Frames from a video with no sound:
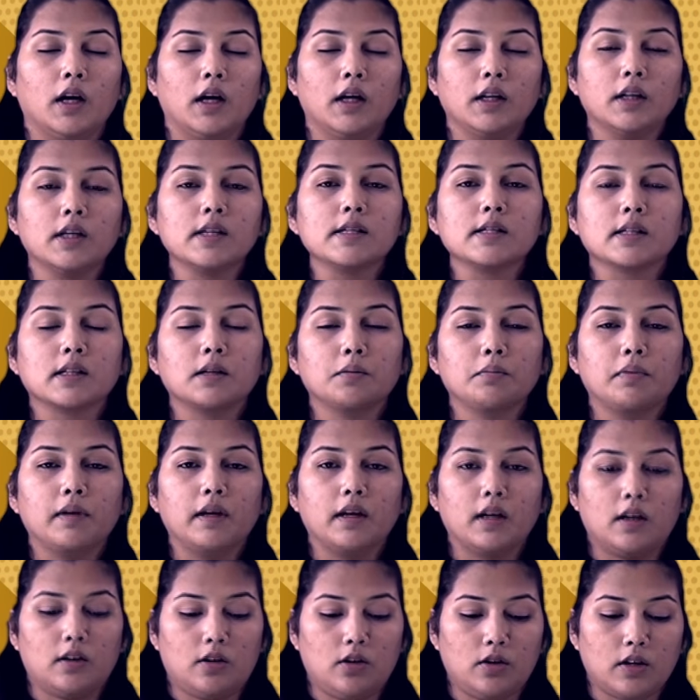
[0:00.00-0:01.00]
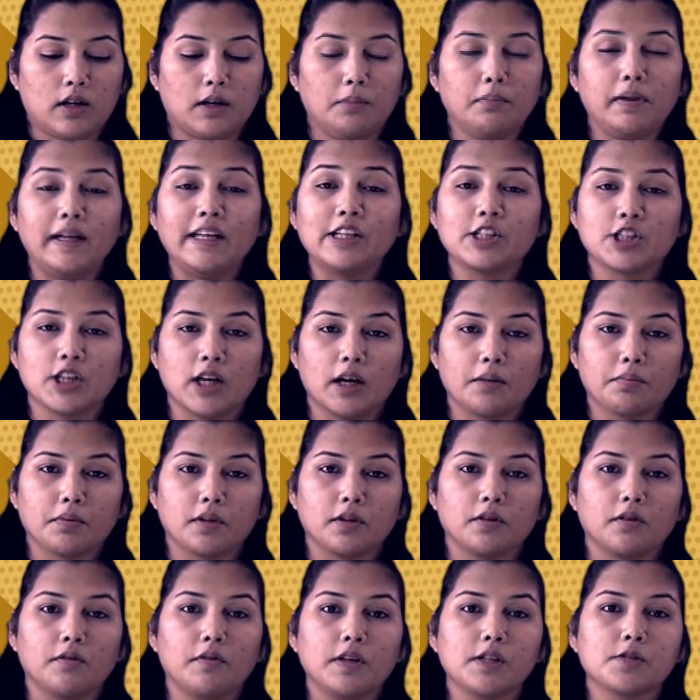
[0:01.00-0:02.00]
In this complete
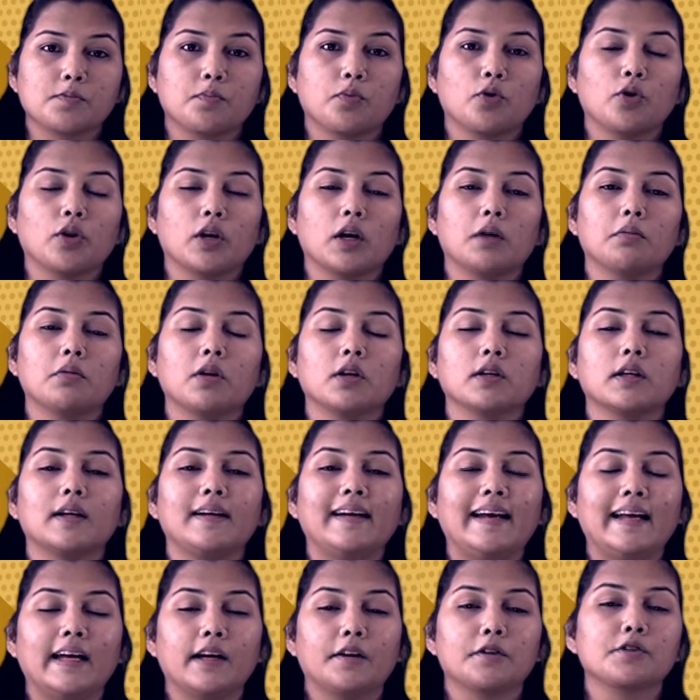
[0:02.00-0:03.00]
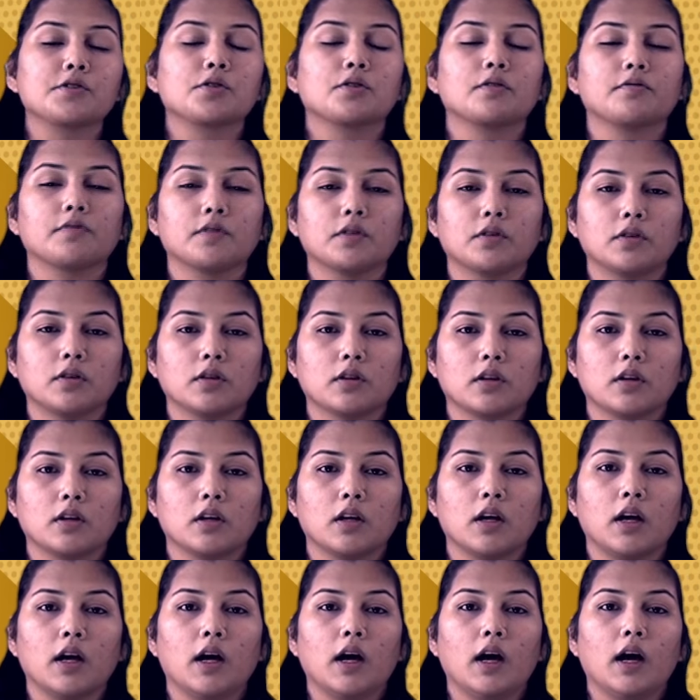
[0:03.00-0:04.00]
chapter, we spoke about the layers of earth
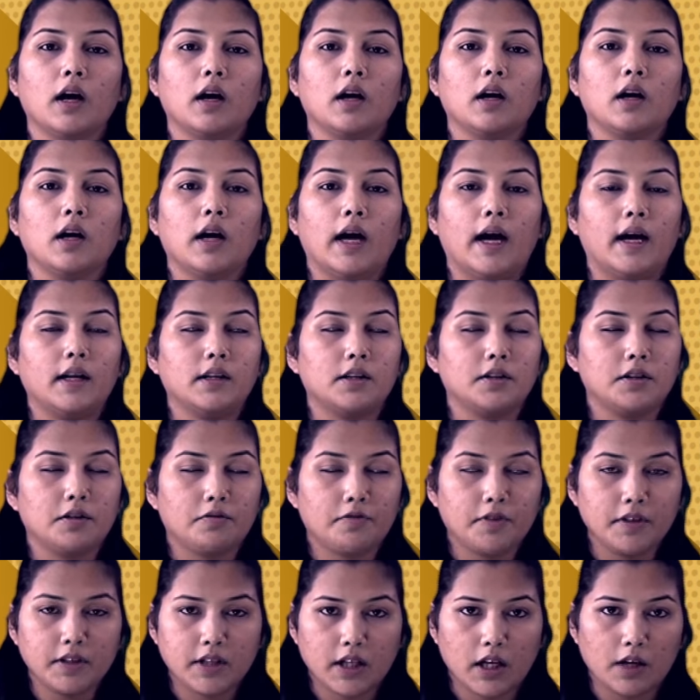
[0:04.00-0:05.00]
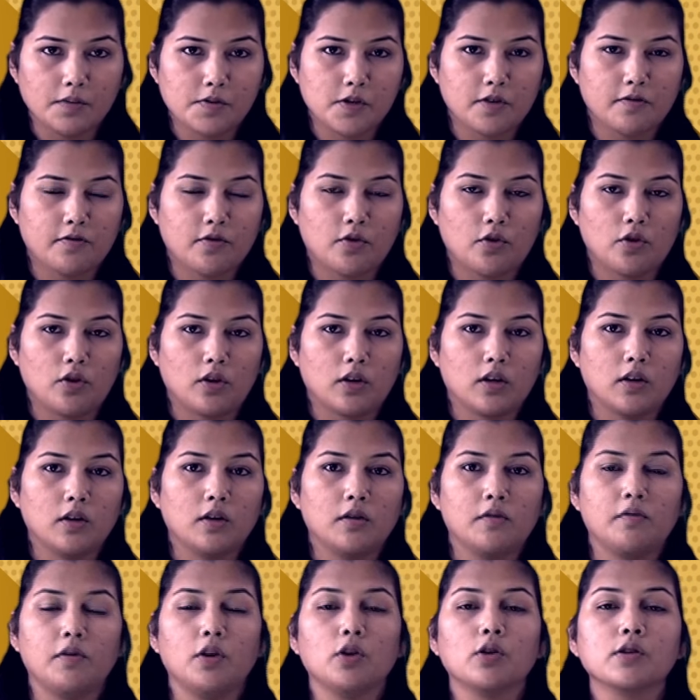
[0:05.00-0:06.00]
and the different types of rock.
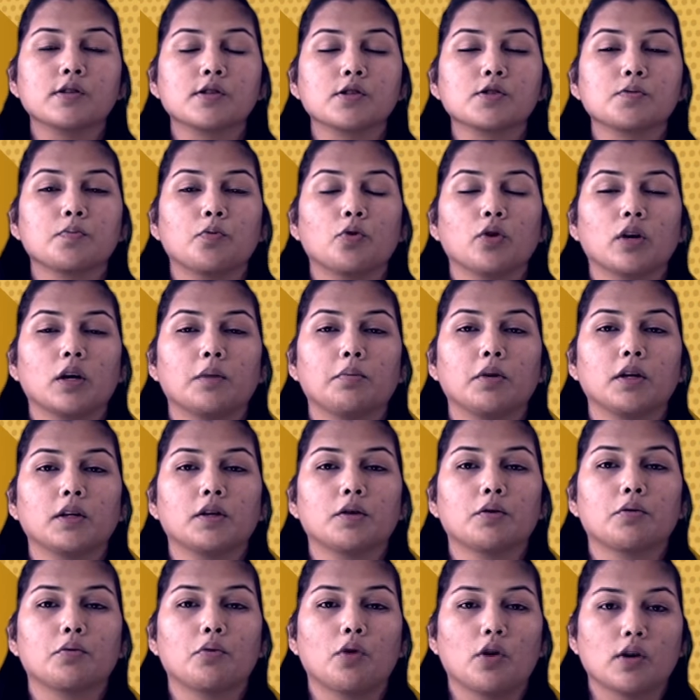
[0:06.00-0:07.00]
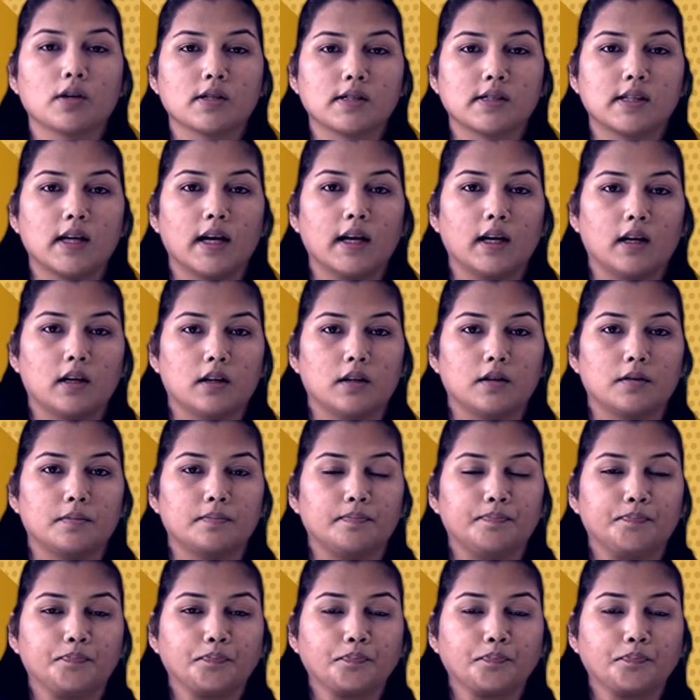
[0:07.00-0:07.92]
We also spoke about the rock cycle.